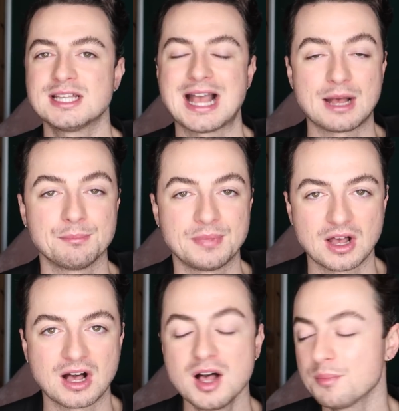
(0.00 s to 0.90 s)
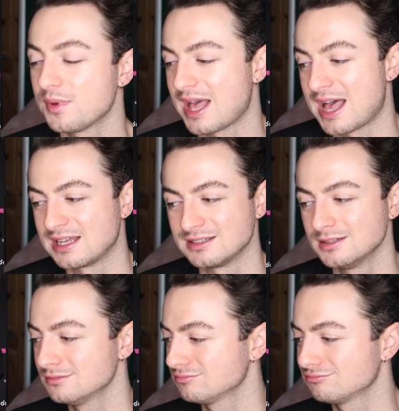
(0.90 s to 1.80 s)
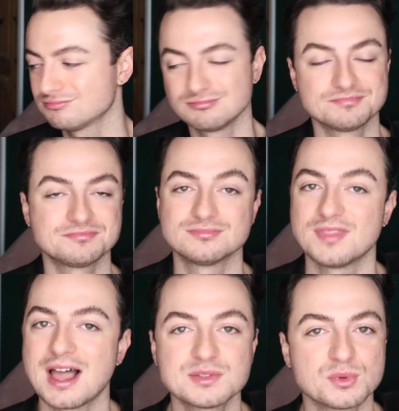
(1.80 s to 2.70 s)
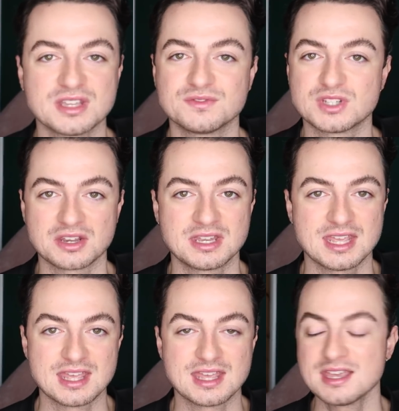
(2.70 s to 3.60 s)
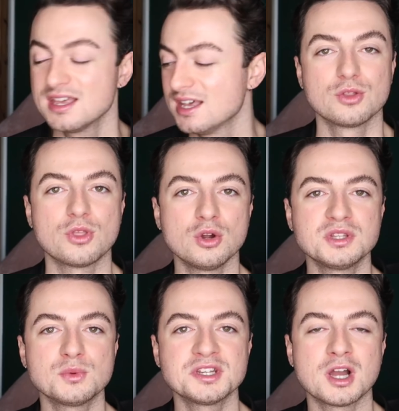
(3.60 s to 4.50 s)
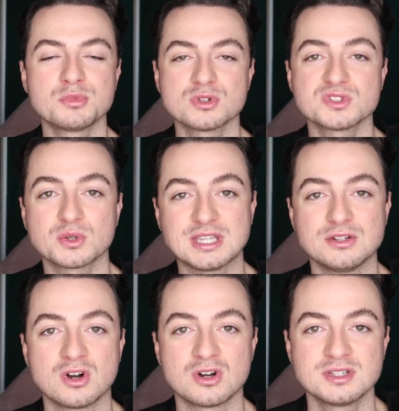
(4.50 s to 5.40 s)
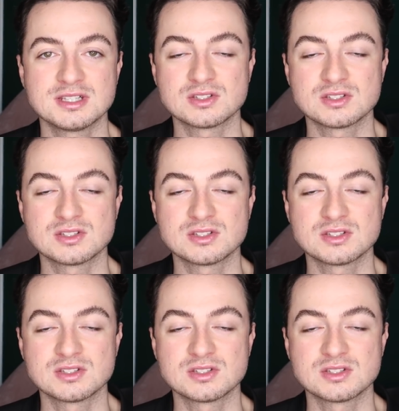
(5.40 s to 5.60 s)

to amp it up, and that is what they've done here. The only one I'm not so keen on